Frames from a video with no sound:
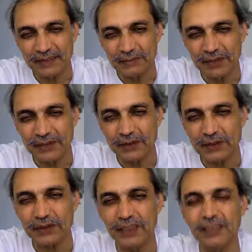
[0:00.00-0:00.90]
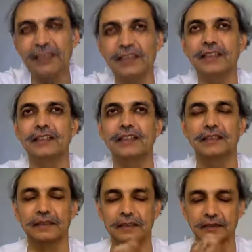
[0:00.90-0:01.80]
But to really
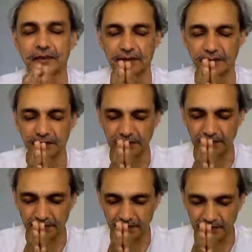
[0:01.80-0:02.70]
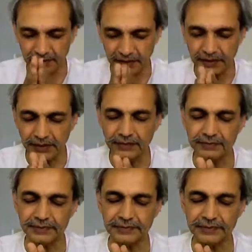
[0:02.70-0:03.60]

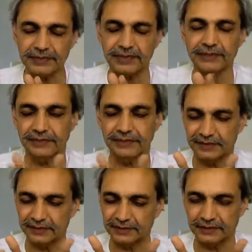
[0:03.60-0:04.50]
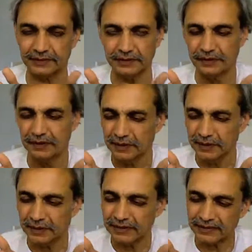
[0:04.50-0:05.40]
receive with reverence
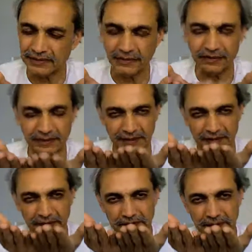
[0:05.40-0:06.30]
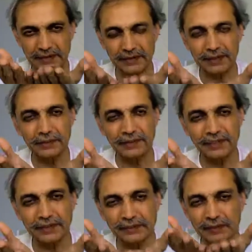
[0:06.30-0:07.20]
any teaching that is
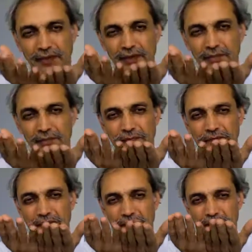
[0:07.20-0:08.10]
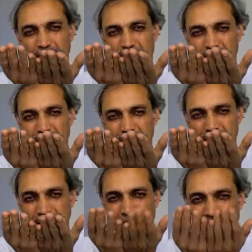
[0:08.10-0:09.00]
coming from
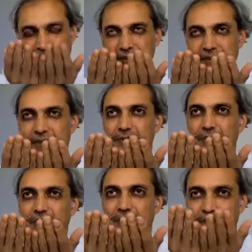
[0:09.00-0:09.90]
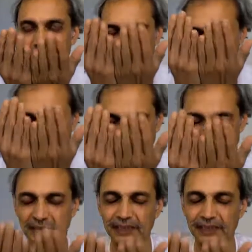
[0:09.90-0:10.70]
a higher source, from another